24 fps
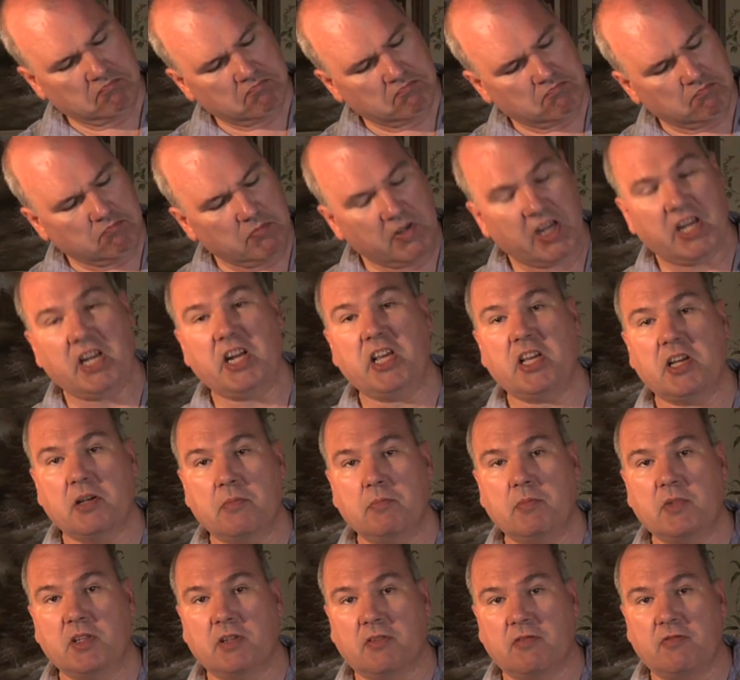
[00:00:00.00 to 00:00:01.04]

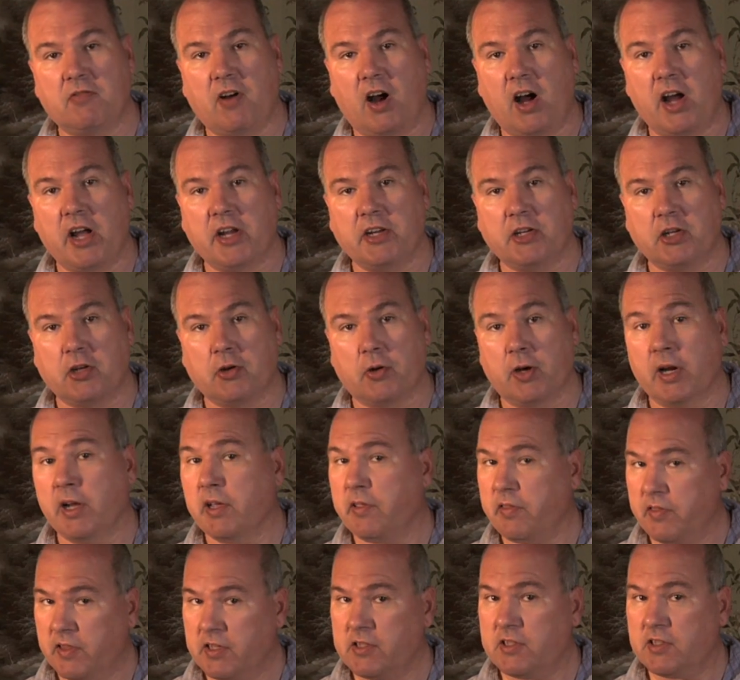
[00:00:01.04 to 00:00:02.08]
medium to fine grit.
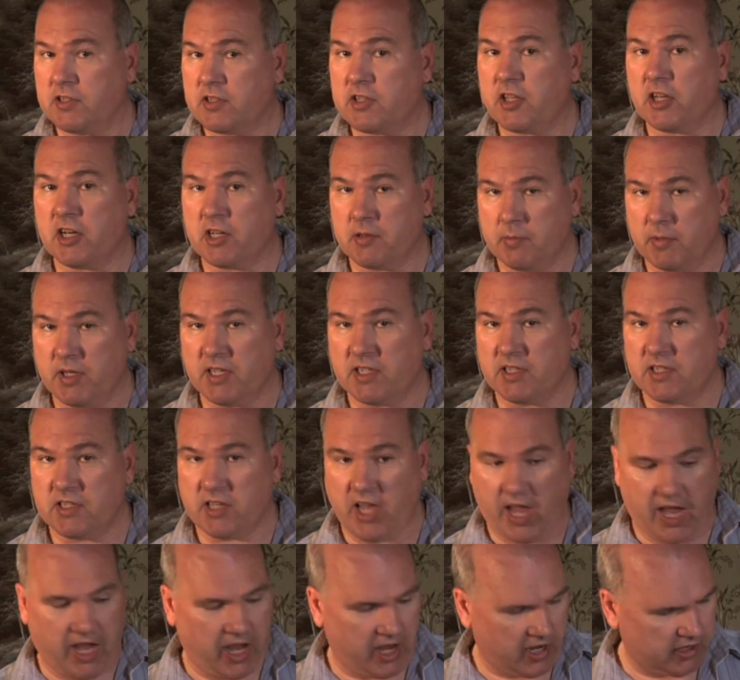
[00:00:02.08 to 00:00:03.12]
This is going to be
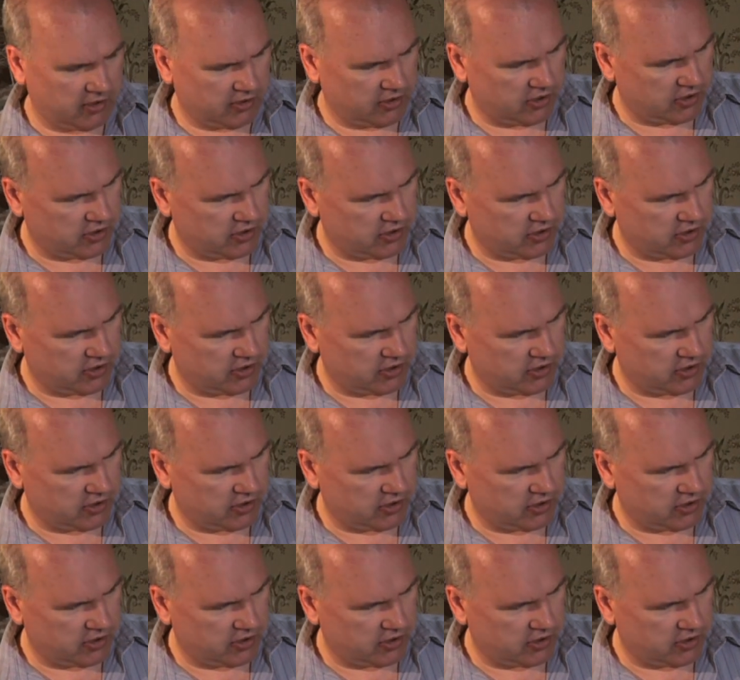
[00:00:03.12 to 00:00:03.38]
sand.